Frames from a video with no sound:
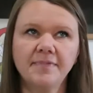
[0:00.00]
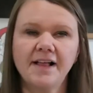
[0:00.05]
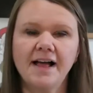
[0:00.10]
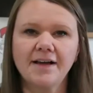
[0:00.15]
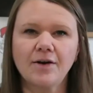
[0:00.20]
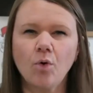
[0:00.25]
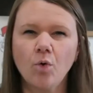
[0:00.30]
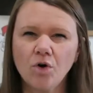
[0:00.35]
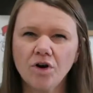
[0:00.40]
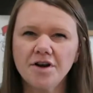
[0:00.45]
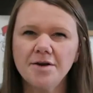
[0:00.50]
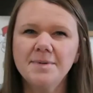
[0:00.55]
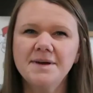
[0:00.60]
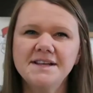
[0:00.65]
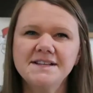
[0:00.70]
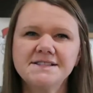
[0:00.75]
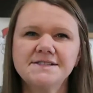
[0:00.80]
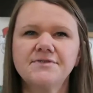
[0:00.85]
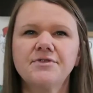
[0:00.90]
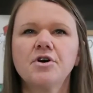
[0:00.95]
like
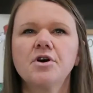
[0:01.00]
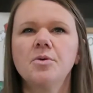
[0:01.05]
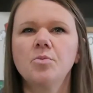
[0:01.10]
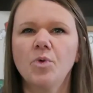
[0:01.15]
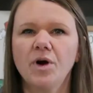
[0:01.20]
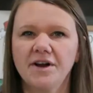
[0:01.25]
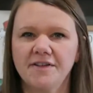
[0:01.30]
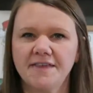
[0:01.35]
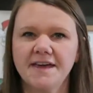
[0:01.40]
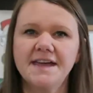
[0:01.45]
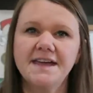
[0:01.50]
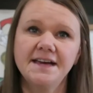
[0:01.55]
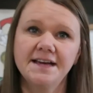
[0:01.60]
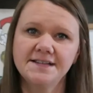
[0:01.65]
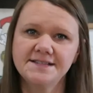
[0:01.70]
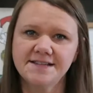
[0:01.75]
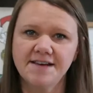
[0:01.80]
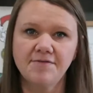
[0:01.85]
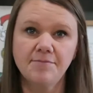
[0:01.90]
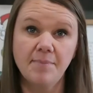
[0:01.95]
ornaments from where the
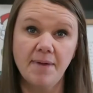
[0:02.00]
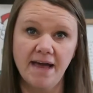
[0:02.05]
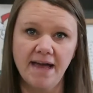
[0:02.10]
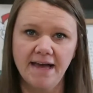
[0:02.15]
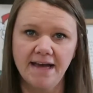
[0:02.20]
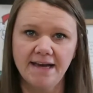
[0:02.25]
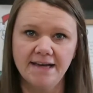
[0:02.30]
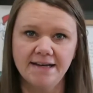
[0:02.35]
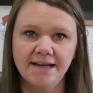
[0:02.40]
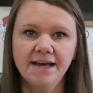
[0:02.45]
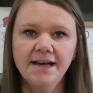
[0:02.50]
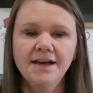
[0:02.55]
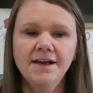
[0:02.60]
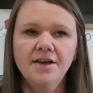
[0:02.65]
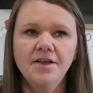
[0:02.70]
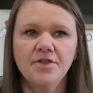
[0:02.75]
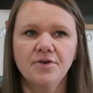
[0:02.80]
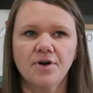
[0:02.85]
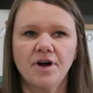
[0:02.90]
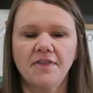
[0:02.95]
kids have made
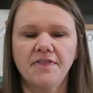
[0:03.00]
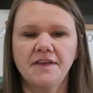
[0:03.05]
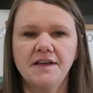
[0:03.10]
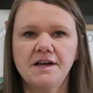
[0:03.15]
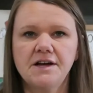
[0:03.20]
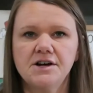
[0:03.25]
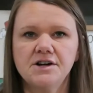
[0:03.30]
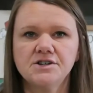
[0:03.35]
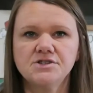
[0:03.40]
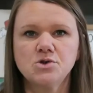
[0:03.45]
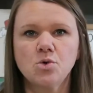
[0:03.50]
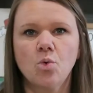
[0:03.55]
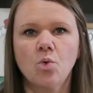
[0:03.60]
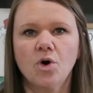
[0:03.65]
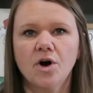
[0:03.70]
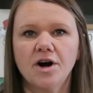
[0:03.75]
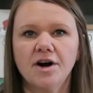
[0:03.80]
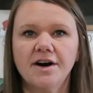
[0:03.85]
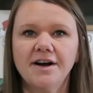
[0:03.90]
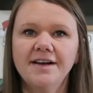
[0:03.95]
throughout the years,
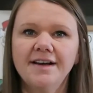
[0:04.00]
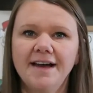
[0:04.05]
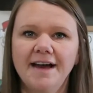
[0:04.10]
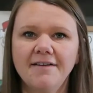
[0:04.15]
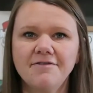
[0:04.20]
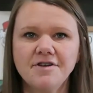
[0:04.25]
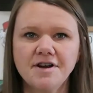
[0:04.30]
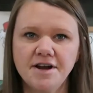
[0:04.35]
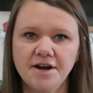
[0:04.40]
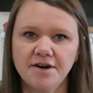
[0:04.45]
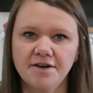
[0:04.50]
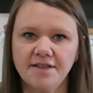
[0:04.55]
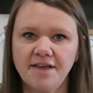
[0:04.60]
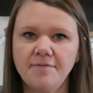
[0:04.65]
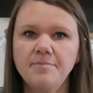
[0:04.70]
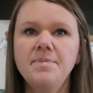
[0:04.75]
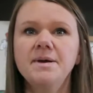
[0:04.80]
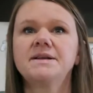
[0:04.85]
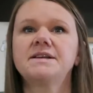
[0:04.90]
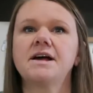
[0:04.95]
or every year
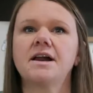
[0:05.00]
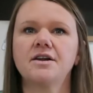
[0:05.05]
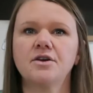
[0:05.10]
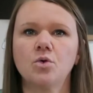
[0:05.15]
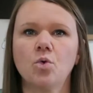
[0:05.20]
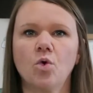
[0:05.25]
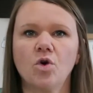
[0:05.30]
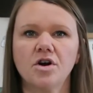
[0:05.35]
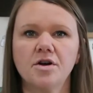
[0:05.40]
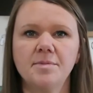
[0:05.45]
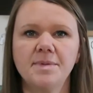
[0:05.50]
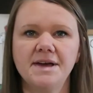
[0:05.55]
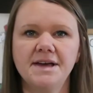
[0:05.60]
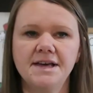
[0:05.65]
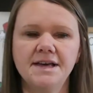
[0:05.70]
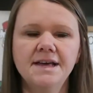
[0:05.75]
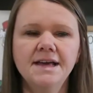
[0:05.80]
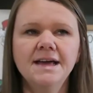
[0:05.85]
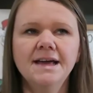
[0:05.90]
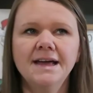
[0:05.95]
they've picked out an
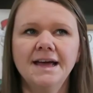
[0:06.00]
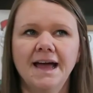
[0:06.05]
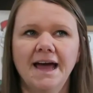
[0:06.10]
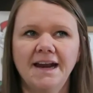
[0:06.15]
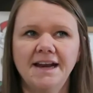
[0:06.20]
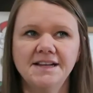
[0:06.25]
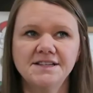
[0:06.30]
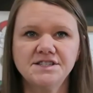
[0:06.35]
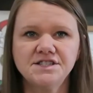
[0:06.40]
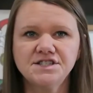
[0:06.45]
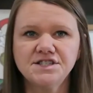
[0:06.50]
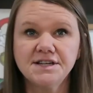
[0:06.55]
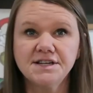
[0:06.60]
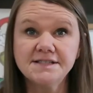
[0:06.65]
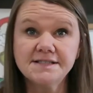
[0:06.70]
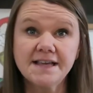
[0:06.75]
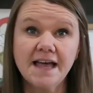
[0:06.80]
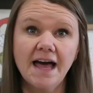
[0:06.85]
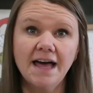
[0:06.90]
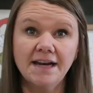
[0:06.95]
ornament, and it's
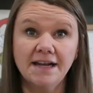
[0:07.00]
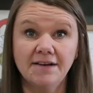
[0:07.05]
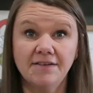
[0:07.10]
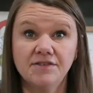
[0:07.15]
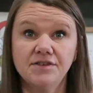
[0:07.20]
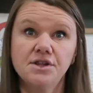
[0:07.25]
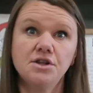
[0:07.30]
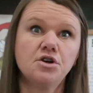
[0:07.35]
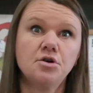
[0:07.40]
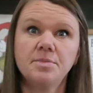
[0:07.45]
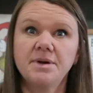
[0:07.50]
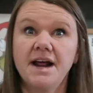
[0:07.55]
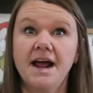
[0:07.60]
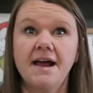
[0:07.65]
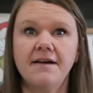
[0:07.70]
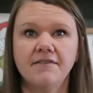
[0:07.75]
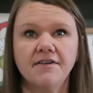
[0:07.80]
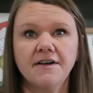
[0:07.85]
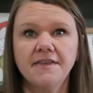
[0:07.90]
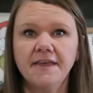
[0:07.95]
just kind of a little bit of
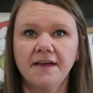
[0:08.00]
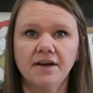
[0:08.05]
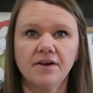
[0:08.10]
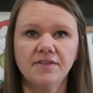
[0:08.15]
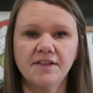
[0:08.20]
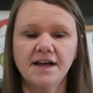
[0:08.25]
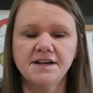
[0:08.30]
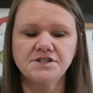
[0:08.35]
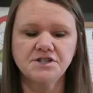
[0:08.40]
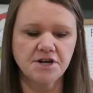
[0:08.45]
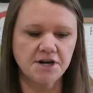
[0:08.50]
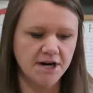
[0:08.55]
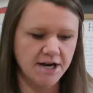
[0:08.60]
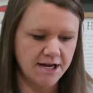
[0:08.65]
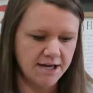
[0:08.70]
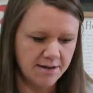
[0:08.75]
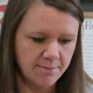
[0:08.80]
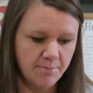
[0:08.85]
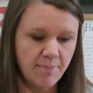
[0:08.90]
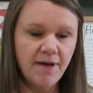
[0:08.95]
everything on that
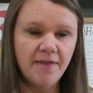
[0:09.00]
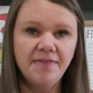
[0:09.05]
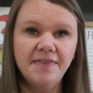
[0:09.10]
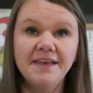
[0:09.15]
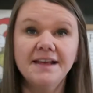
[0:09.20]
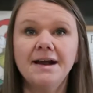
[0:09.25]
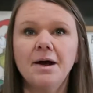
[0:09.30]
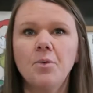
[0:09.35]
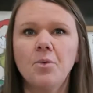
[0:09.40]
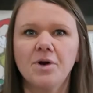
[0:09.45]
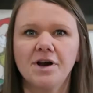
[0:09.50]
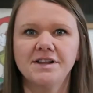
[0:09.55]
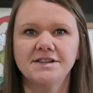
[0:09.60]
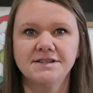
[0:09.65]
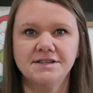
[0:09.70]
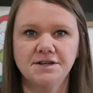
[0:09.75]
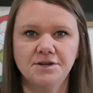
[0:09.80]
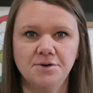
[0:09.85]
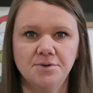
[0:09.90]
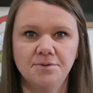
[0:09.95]
tree. But then I wanted
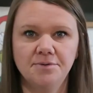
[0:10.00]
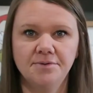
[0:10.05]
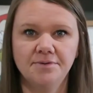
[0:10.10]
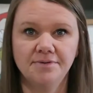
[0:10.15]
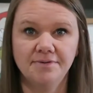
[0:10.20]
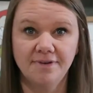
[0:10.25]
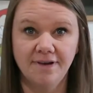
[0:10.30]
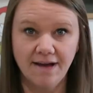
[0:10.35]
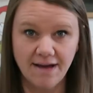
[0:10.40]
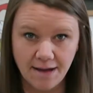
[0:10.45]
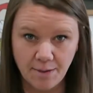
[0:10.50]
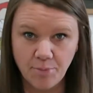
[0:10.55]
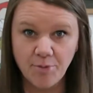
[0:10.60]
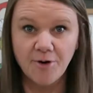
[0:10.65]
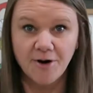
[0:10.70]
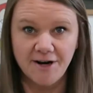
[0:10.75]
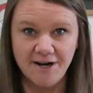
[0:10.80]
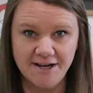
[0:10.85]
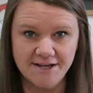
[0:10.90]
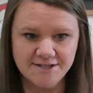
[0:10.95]
to do a
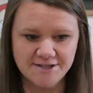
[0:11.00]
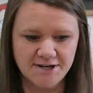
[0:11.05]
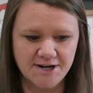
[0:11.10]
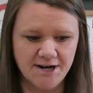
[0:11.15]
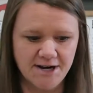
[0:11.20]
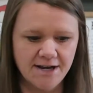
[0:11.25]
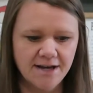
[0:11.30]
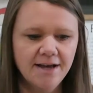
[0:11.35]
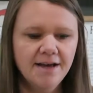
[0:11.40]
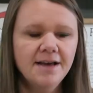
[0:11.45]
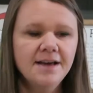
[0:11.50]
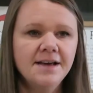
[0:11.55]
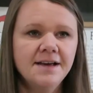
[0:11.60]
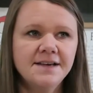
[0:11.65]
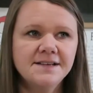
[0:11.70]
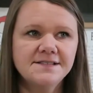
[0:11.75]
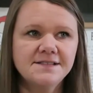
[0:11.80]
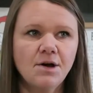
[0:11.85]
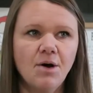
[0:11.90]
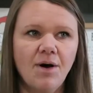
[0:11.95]
pretty tree,
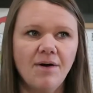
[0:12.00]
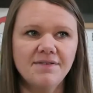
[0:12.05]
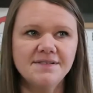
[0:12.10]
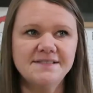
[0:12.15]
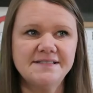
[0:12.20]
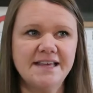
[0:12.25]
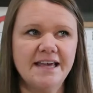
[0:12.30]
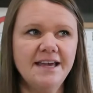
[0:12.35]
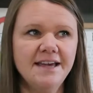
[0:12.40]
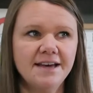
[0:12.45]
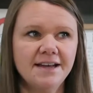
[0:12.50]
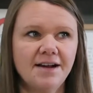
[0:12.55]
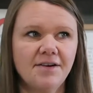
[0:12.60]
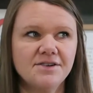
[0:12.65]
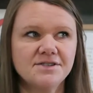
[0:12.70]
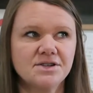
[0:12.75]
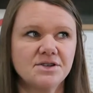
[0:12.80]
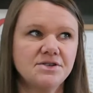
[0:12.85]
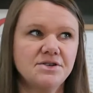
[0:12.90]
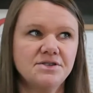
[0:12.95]
so I was thinking I
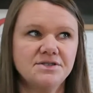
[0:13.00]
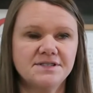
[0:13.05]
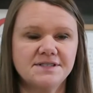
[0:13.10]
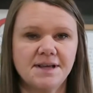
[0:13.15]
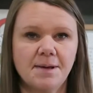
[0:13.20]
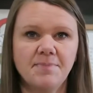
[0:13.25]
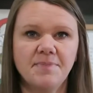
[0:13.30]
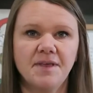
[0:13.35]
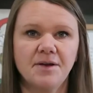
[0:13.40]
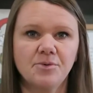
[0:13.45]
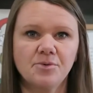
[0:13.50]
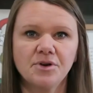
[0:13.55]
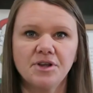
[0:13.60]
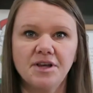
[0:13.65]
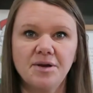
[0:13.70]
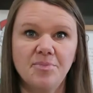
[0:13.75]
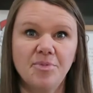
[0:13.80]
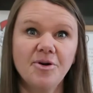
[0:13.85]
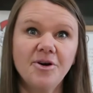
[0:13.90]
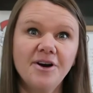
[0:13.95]
was going to do something
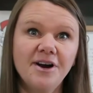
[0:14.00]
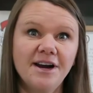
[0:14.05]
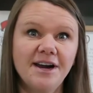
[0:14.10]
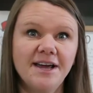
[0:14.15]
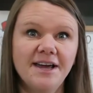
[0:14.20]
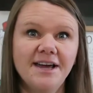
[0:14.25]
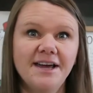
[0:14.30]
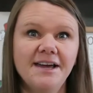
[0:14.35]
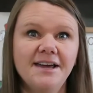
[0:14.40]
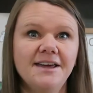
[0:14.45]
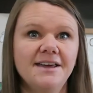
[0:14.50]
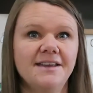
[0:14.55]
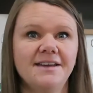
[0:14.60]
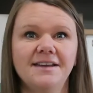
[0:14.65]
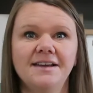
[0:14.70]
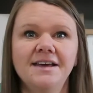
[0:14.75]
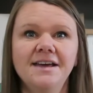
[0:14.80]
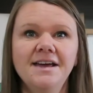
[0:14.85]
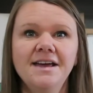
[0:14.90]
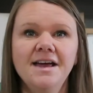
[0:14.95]
really pretty,
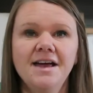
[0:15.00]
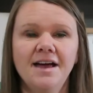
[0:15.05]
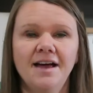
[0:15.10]
and